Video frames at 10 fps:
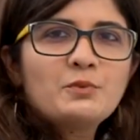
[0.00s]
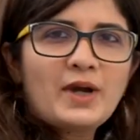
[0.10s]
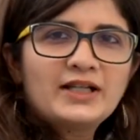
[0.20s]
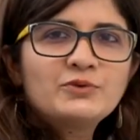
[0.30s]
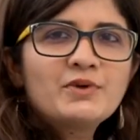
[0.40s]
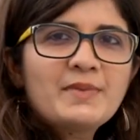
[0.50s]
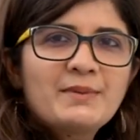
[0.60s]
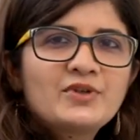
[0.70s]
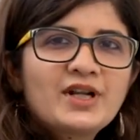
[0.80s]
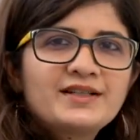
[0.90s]
while you were
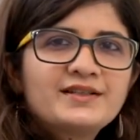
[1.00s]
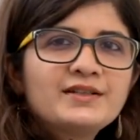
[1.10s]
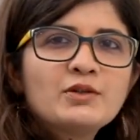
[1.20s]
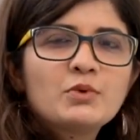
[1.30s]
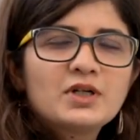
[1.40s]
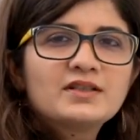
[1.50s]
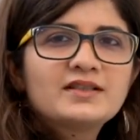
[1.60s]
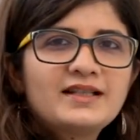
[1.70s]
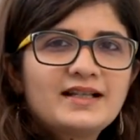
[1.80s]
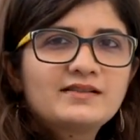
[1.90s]
memorizing the words
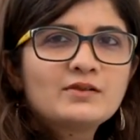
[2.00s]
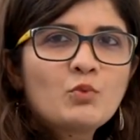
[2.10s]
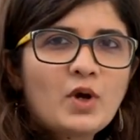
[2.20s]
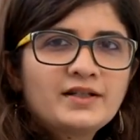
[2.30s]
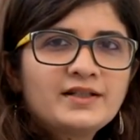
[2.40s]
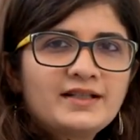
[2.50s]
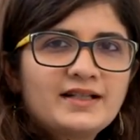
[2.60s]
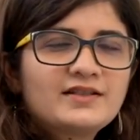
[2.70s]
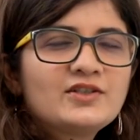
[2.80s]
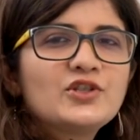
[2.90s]
in lesson 1 and
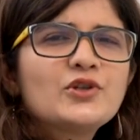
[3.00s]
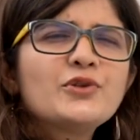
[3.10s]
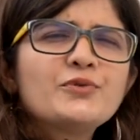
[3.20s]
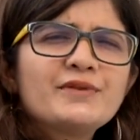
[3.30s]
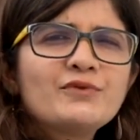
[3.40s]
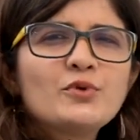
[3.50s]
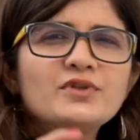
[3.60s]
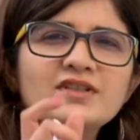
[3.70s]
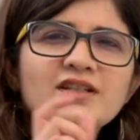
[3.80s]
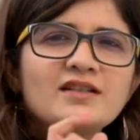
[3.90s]
lesson 0. You would have
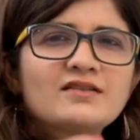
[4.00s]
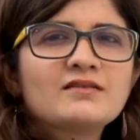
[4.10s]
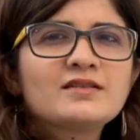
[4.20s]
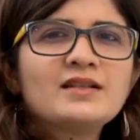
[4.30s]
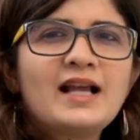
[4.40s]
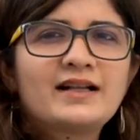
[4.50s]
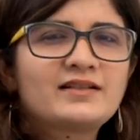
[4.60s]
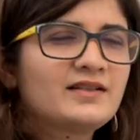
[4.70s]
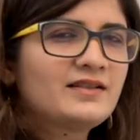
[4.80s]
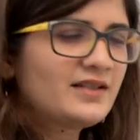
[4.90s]
noticed there are certain
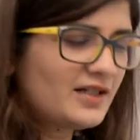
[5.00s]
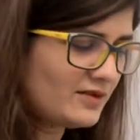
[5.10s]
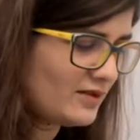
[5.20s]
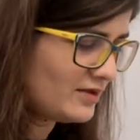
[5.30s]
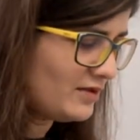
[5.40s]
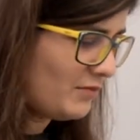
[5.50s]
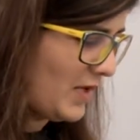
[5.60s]
accents, there are certain